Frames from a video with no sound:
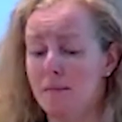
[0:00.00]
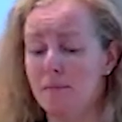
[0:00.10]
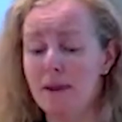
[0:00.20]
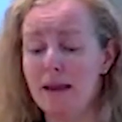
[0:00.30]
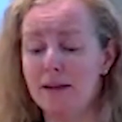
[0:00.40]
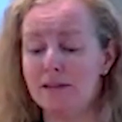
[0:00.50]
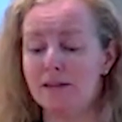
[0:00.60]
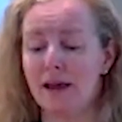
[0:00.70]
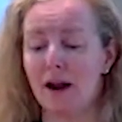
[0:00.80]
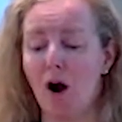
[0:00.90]
means
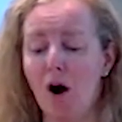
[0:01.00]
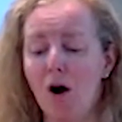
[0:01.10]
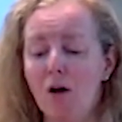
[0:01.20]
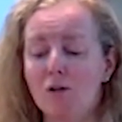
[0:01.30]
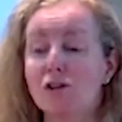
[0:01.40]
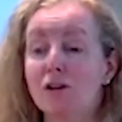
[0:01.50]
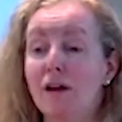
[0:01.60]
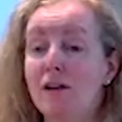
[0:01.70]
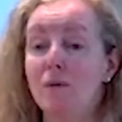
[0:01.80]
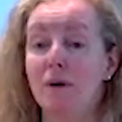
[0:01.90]
that all
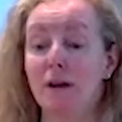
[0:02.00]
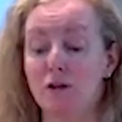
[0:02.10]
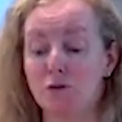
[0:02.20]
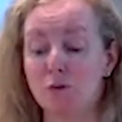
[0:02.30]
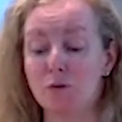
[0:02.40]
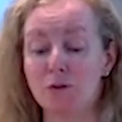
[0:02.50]
genuine and true